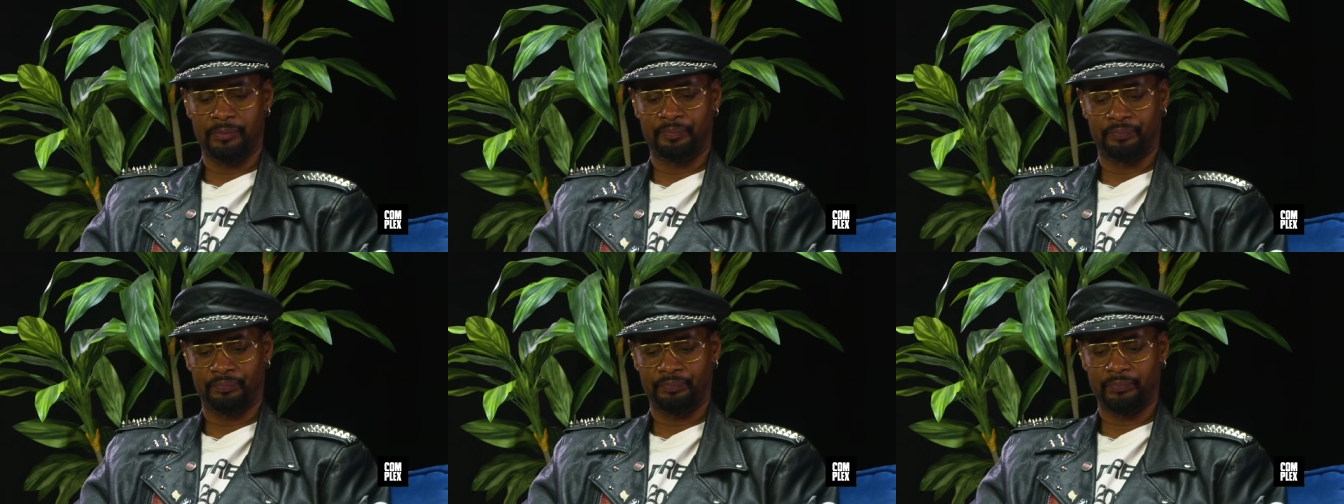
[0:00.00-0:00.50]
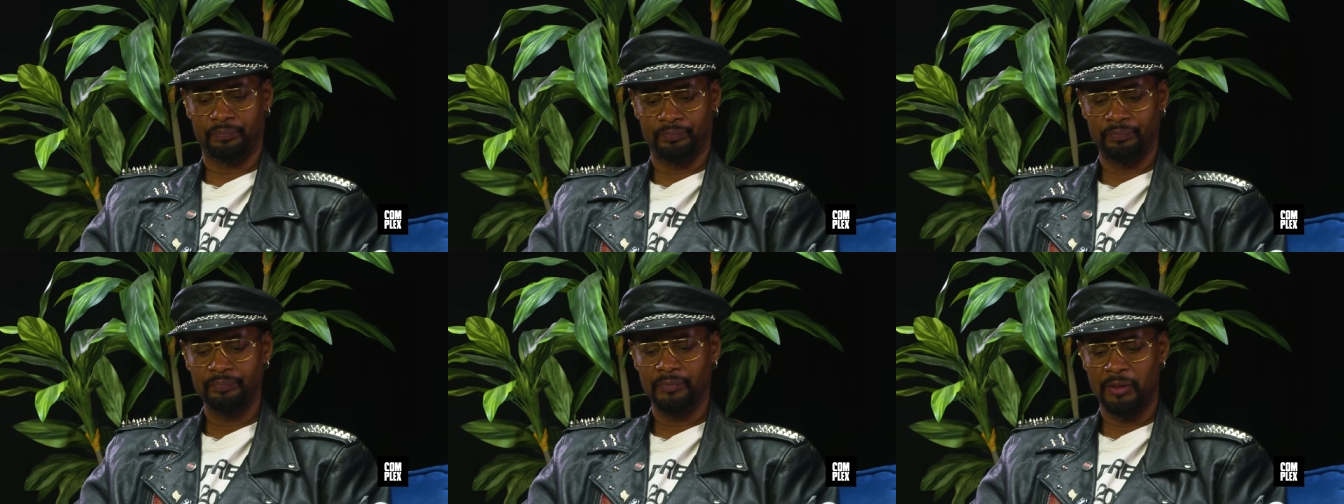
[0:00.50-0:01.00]
um,
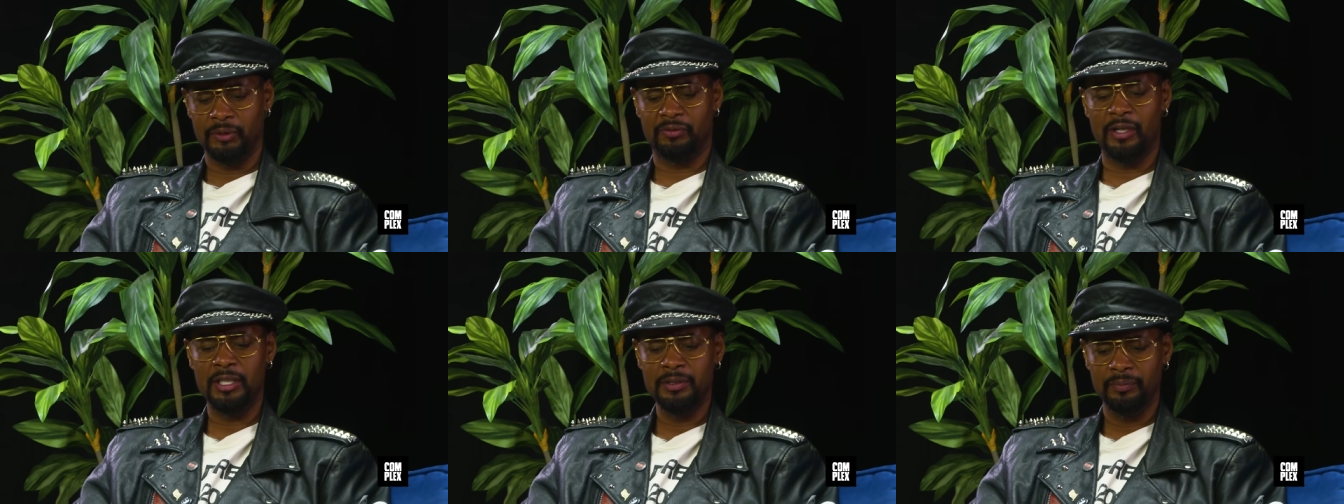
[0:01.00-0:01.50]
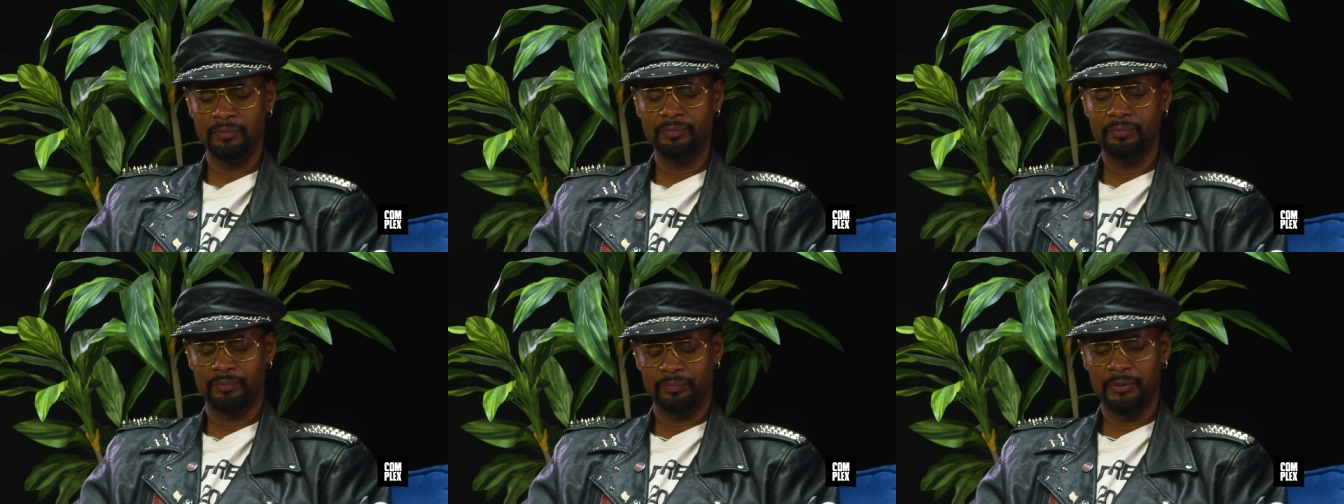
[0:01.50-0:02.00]
it was fun.
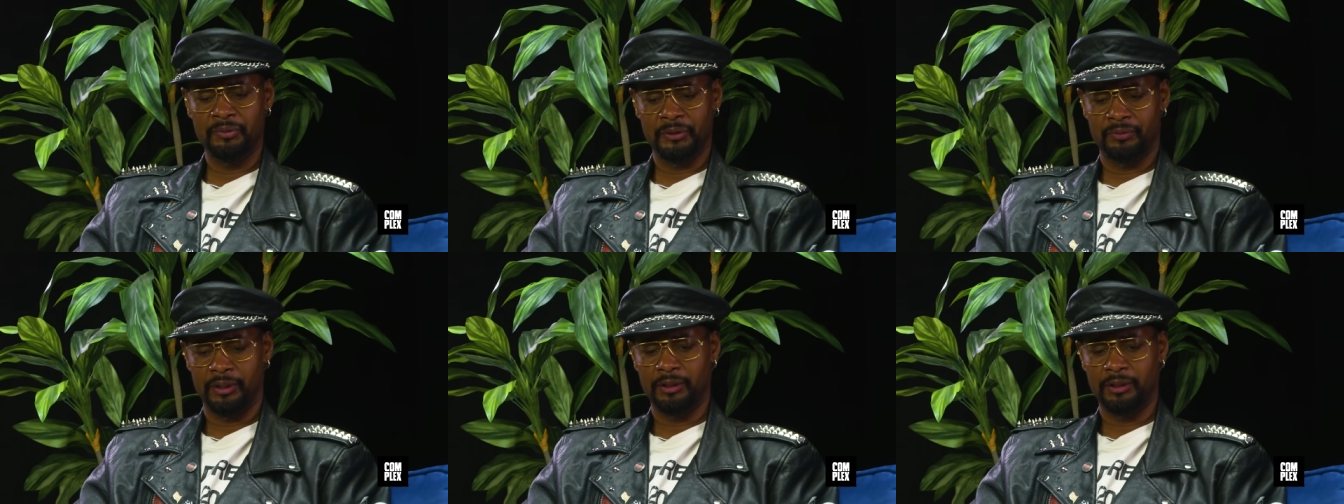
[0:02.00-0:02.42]
Yeah, it was